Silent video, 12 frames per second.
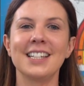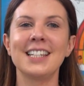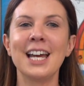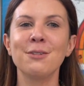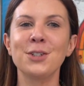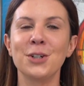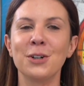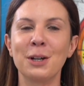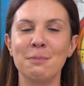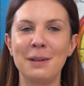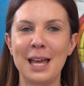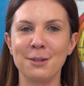Sound talk
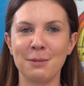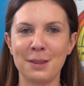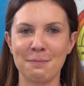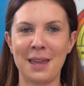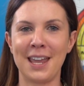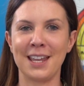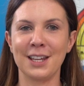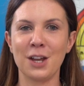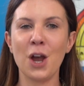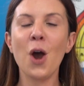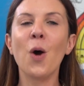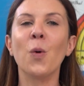and blend with me.
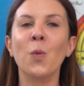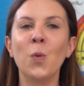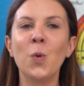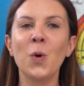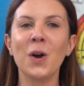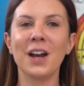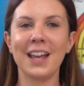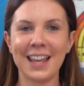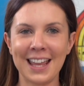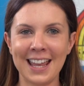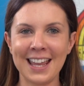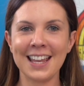
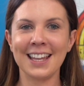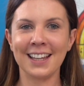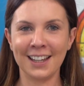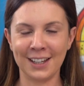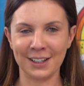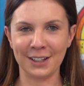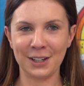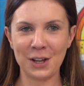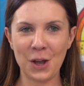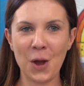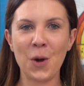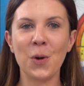W-I-G.
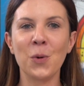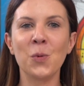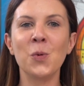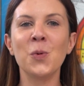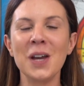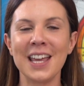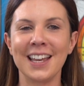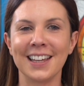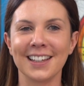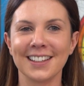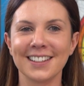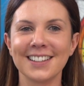
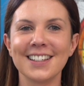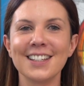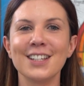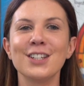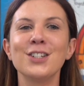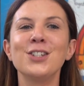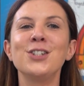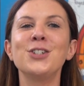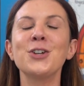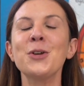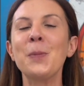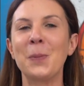Wig.
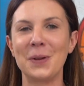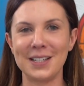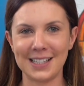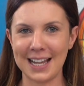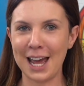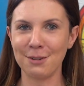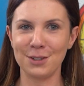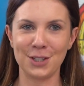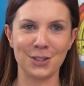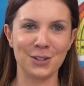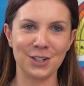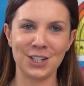Super sound
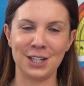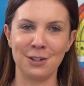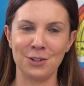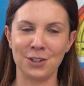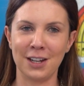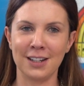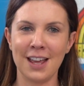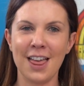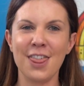talk, children.